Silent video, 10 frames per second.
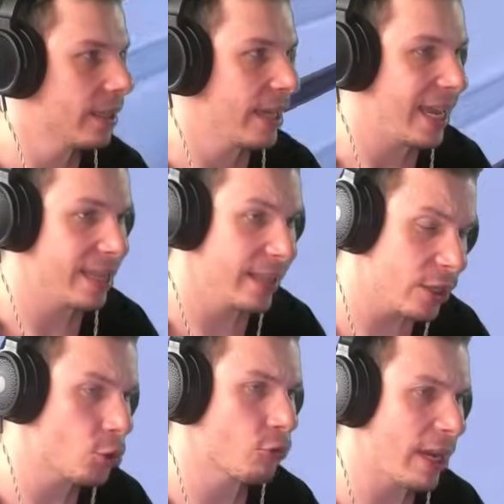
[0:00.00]
and this
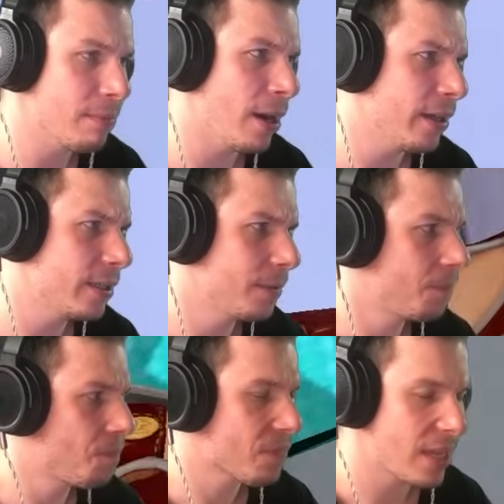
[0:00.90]
trademark,
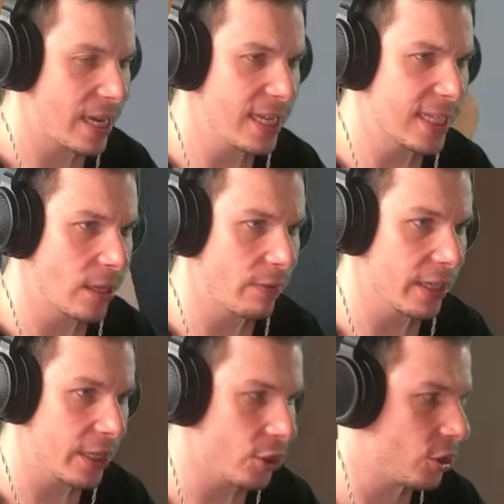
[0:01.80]
instead of the
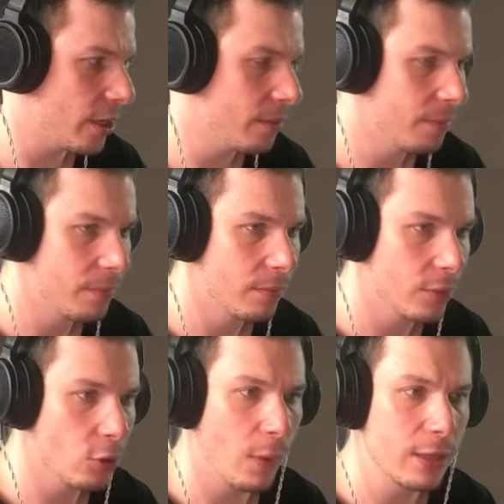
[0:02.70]
kitchen,
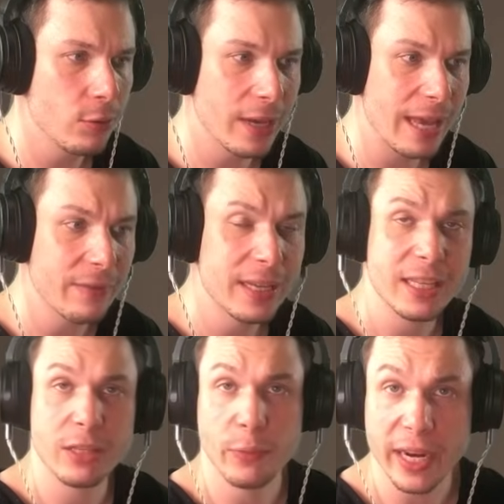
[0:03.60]
you want to have
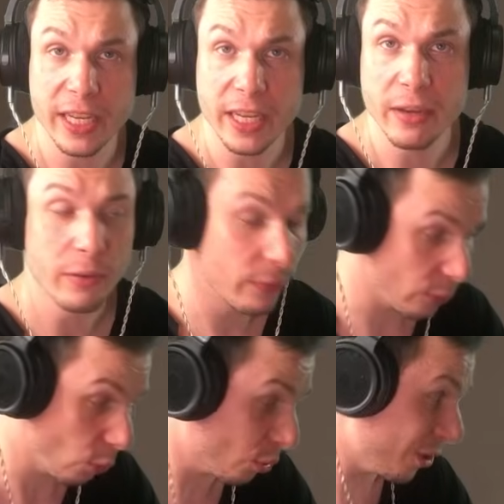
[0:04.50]

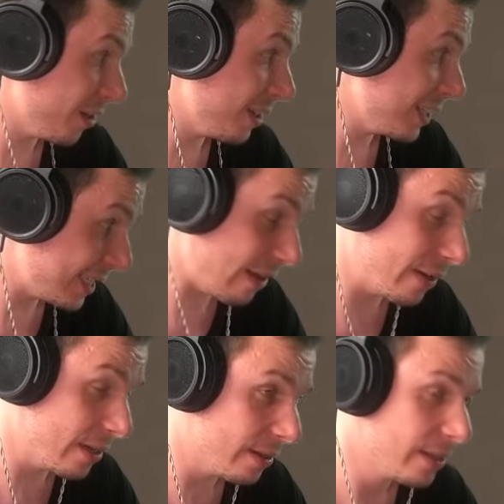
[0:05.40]

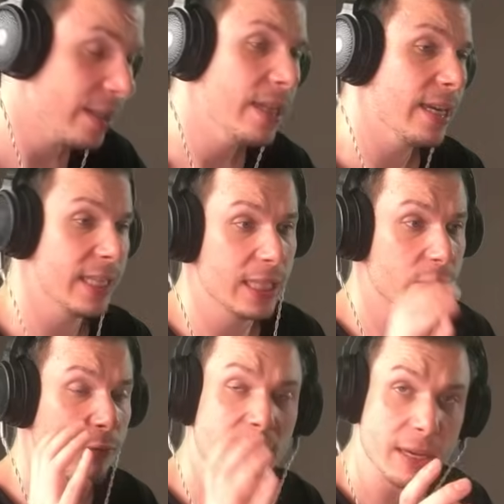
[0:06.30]
24/7. It is
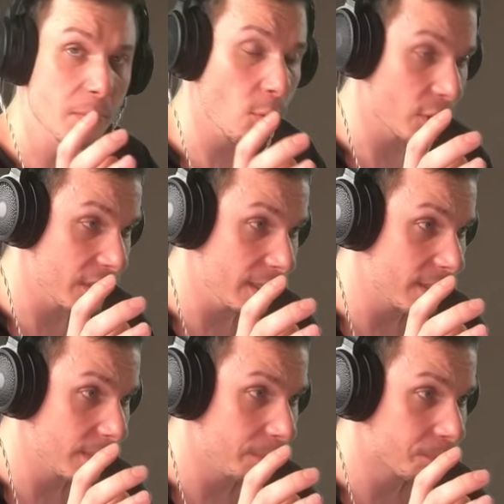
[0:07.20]
really important,
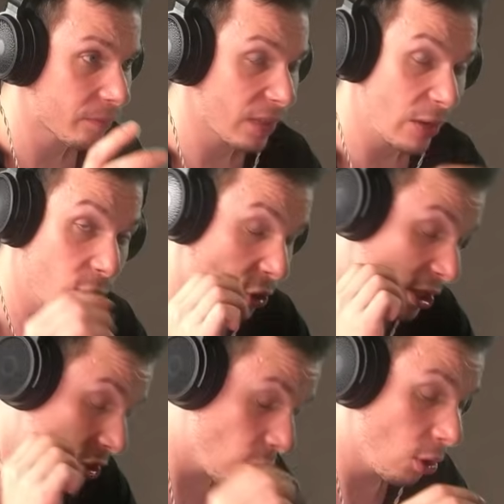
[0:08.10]
if you're a
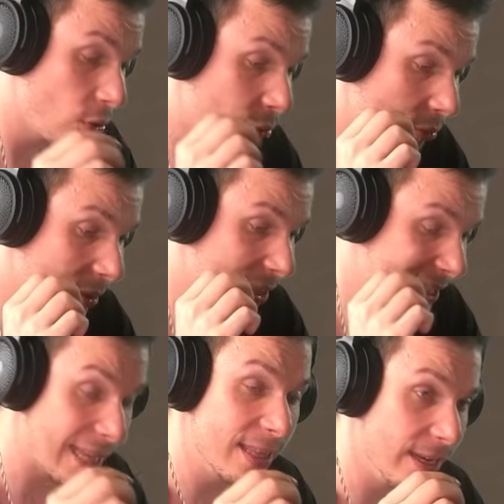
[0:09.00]
solo
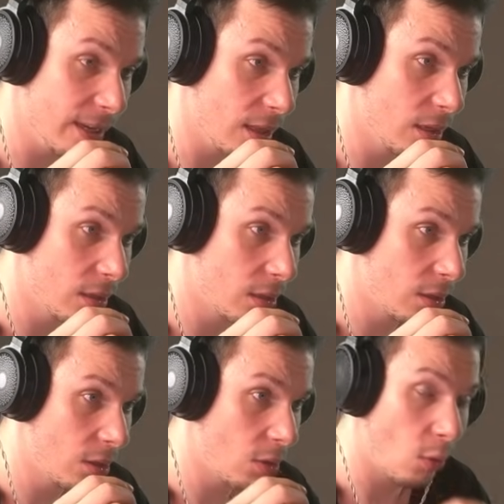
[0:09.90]
sentinel
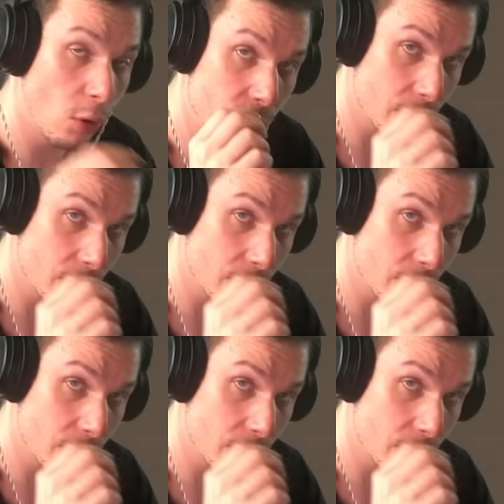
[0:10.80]
on your